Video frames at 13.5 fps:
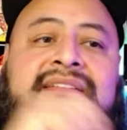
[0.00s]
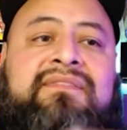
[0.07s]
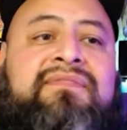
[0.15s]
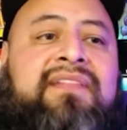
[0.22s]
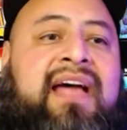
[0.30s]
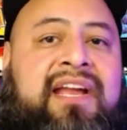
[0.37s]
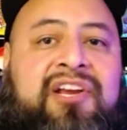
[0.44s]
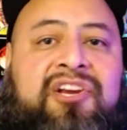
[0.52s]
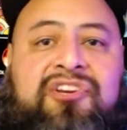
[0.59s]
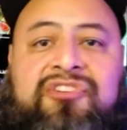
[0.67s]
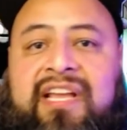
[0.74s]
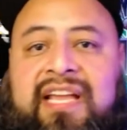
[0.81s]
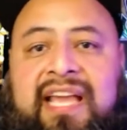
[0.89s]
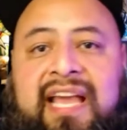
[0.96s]
flyers
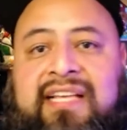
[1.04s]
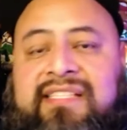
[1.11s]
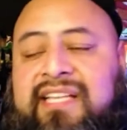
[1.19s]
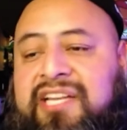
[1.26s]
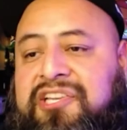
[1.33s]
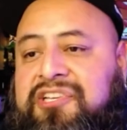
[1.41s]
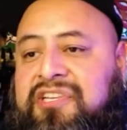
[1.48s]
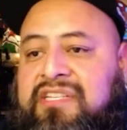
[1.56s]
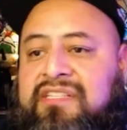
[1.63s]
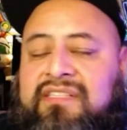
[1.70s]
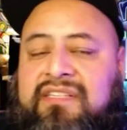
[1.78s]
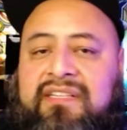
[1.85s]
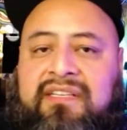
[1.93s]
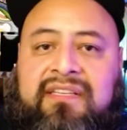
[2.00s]
at gas stations
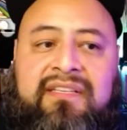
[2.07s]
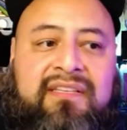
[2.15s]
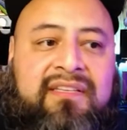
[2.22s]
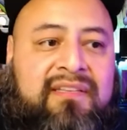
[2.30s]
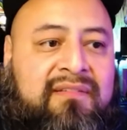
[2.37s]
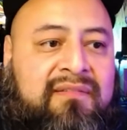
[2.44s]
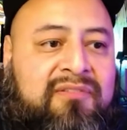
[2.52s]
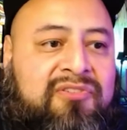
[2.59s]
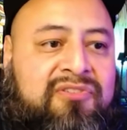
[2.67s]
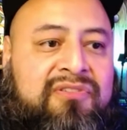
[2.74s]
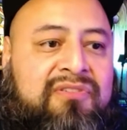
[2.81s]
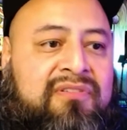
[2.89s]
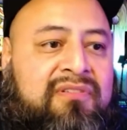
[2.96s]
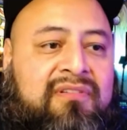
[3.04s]
and
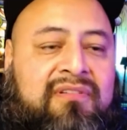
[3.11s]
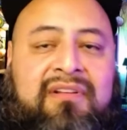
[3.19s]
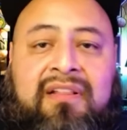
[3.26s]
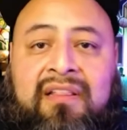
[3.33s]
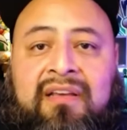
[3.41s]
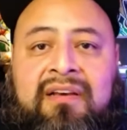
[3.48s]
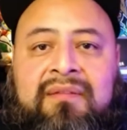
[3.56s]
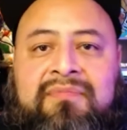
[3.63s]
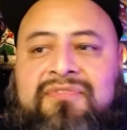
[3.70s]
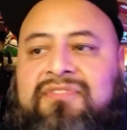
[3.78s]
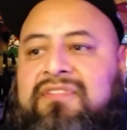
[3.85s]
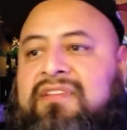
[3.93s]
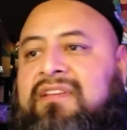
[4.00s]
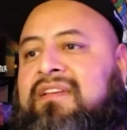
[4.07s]

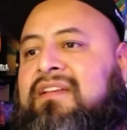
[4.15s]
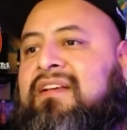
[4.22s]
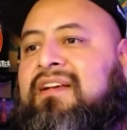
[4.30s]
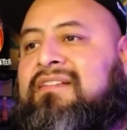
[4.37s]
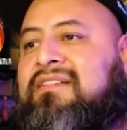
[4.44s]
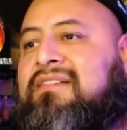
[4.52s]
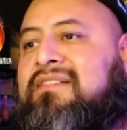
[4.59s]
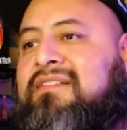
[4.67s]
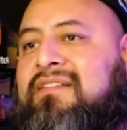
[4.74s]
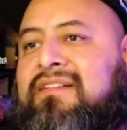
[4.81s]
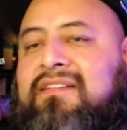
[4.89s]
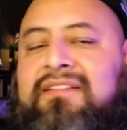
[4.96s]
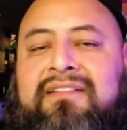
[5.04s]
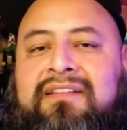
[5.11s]
clubs. I was gonna,
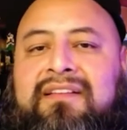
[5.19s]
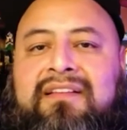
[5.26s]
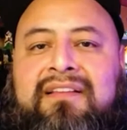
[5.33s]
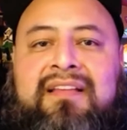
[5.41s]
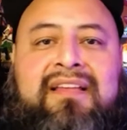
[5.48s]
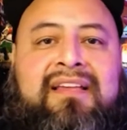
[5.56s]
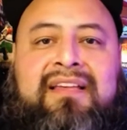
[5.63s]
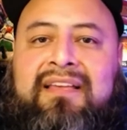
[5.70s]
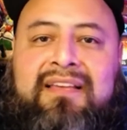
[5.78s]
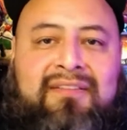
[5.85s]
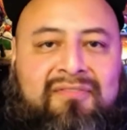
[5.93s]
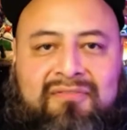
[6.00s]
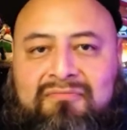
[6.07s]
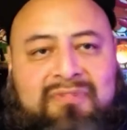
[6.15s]
I was,
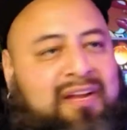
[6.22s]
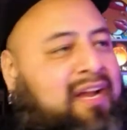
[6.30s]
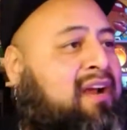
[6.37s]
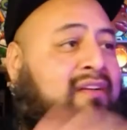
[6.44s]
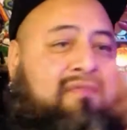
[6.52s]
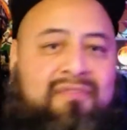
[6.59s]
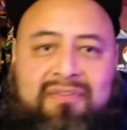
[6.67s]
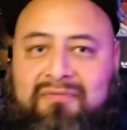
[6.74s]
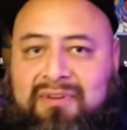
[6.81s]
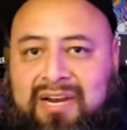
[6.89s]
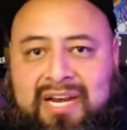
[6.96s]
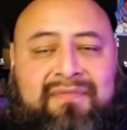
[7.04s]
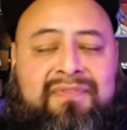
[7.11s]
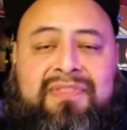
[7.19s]
wherever,
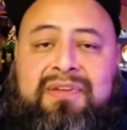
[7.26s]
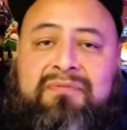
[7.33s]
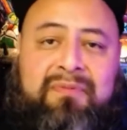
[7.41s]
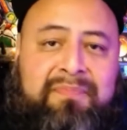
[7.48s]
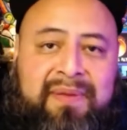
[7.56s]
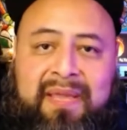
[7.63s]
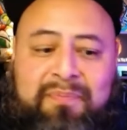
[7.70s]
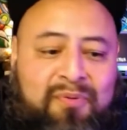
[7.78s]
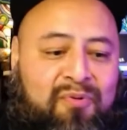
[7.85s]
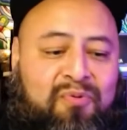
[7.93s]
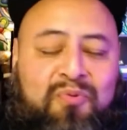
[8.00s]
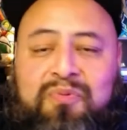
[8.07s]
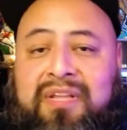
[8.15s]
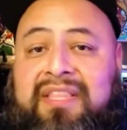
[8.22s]
wherever there were people
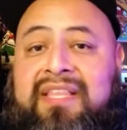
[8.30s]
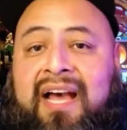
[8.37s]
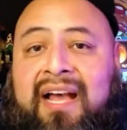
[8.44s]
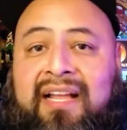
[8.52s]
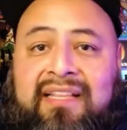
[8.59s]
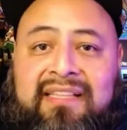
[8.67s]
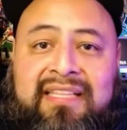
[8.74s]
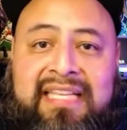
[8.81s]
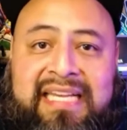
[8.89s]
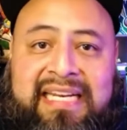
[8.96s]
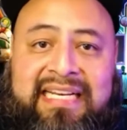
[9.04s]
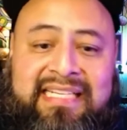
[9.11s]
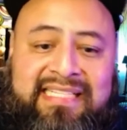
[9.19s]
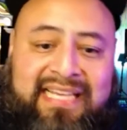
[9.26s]
who we thought
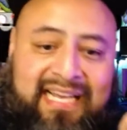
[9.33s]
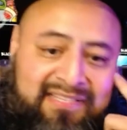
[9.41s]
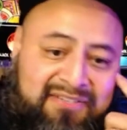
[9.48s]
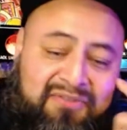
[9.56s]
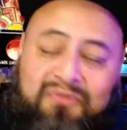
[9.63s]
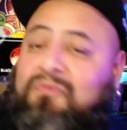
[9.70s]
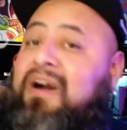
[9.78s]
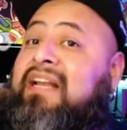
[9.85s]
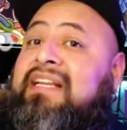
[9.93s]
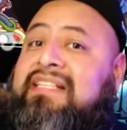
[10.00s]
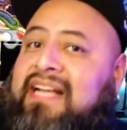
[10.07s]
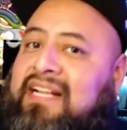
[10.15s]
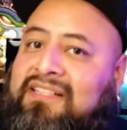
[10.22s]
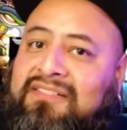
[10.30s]
needed a tattoo, wanted
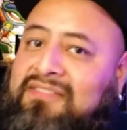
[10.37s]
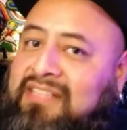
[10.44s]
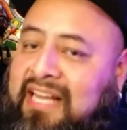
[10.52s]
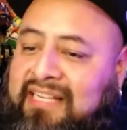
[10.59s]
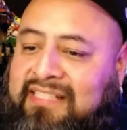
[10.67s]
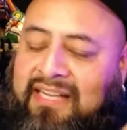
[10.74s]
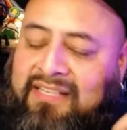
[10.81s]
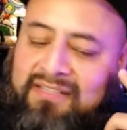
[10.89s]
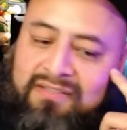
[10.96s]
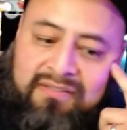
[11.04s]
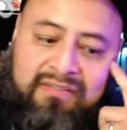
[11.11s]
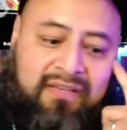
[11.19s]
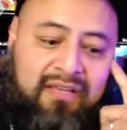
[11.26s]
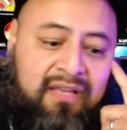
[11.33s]
tattoos like
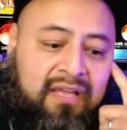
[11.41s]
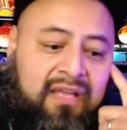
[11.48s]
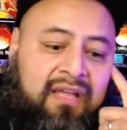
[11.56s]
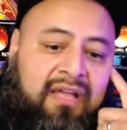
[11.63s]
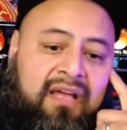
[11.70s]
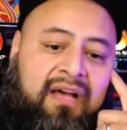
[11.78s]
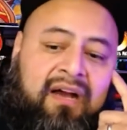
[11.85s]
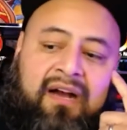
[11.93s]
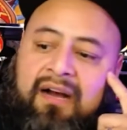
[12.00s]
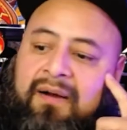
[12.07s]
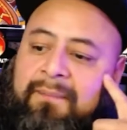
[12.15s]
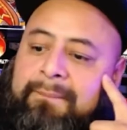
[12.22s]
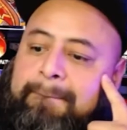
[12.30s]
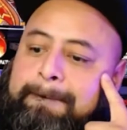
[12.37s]
tattoos.
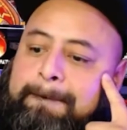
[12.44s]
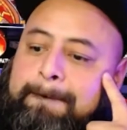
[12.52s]
Um,